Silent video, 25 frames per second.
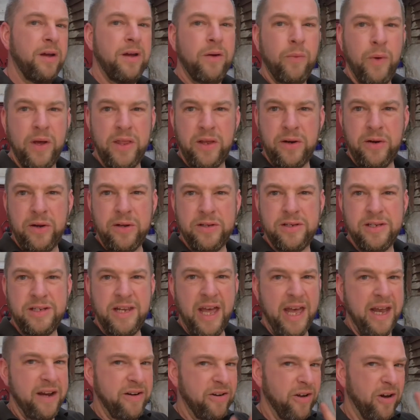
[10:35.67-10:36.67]
Whether I do it
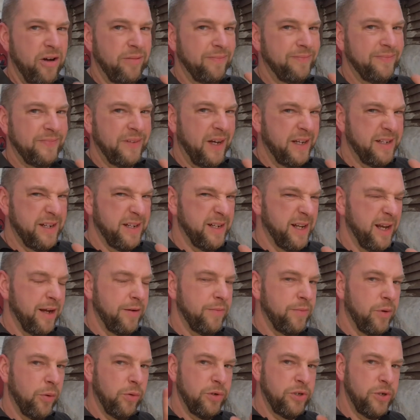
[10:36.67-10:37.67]
today or not, I don't know,
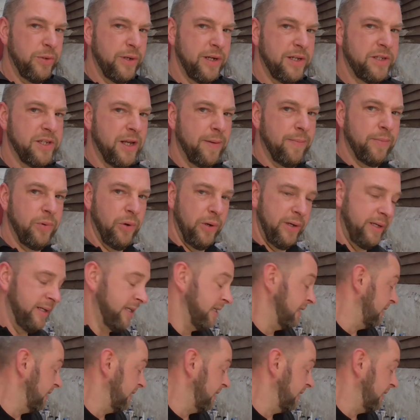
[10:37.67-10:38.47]
but we'll do it at some point.